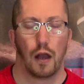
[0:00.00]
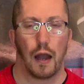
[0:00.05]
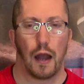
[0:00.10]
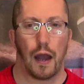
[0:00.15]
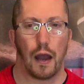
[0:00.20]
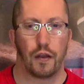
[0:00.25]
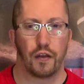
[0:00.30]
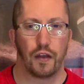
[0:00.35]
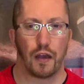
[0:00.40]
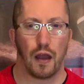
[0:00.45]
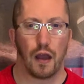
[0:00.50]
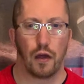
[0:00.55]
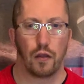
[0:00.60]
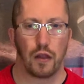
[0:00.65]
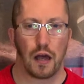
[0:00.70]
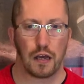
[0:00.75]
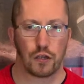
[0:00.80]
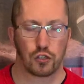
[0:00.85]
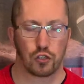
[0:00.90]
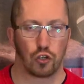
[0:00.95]
And
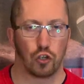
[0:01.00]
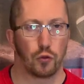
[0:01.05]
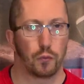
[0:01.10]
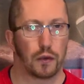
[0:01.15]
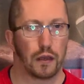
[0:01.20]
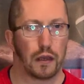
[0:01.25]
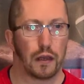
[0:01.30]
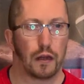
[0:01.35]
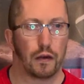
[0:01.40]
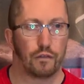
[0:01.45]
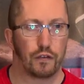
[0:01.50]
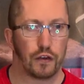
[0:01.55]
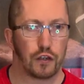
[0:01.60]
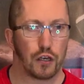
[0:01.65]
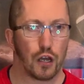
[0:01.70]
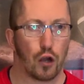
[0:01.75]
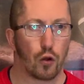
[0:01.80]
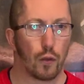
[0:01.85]
that's going to be in a video